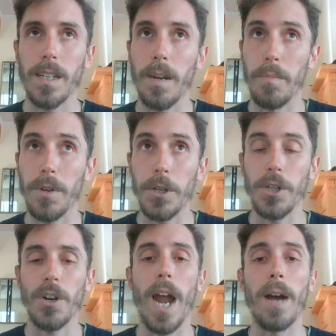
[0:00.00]
I'm pretty
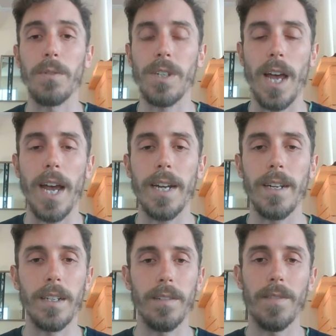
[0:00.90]
sure, outside
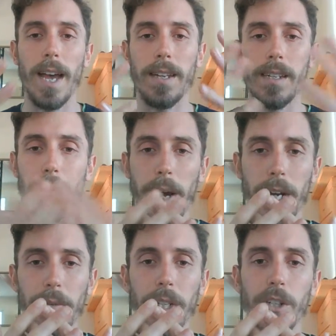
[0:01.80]
of that
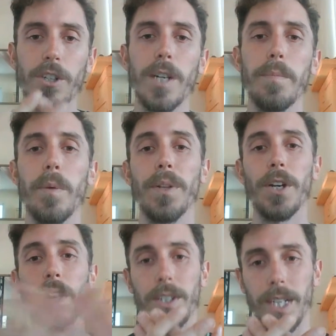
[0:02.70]
symbiotic relationship, but when
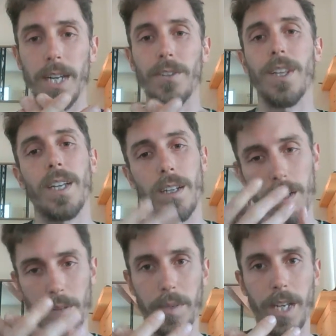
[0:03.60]
they're all together, they can
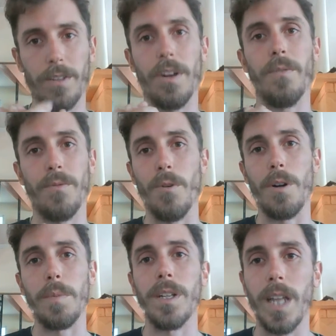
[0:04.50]
come together and
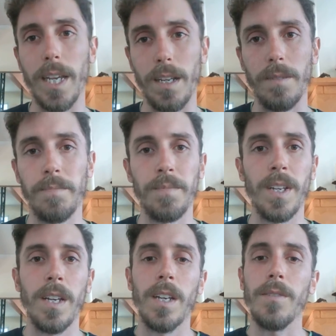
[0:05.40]
form a lichen.
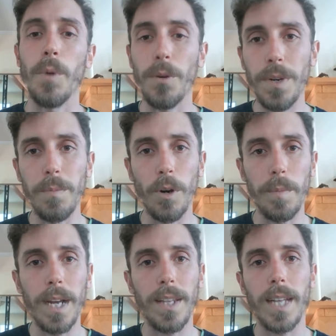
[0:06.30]
If you want to read more
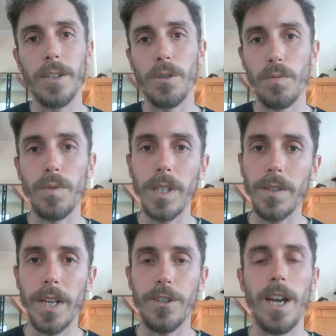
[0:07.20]
about that, there's a really
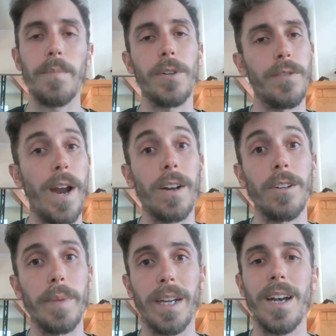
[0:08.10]
great chapter in
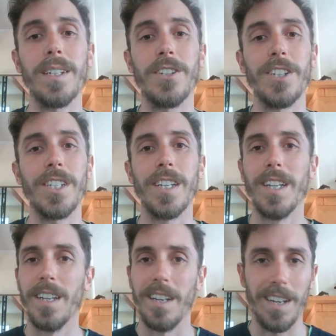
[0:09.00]
Radical Mycology.
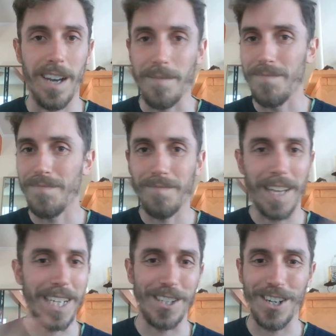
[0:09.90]
Lichens